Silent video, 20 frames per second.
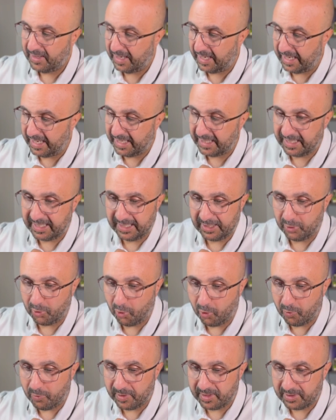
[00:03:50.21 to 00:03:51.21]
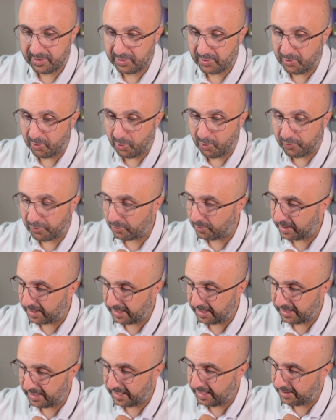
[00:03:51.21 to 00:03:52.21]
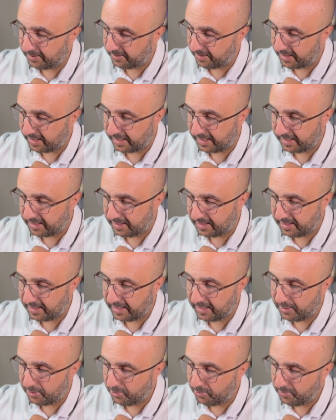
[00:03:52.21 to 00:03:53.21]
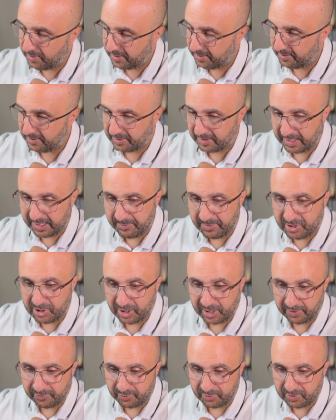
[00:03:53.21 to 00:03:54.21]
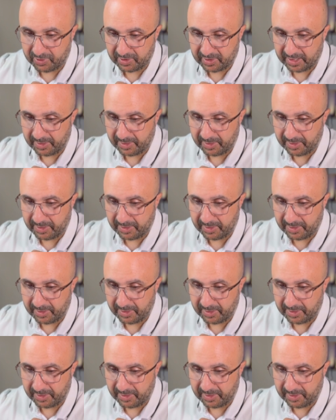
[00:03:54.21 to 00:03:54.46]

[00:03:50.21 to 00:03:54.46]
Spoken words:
I can always override it again. I can say, you know what, let me check first.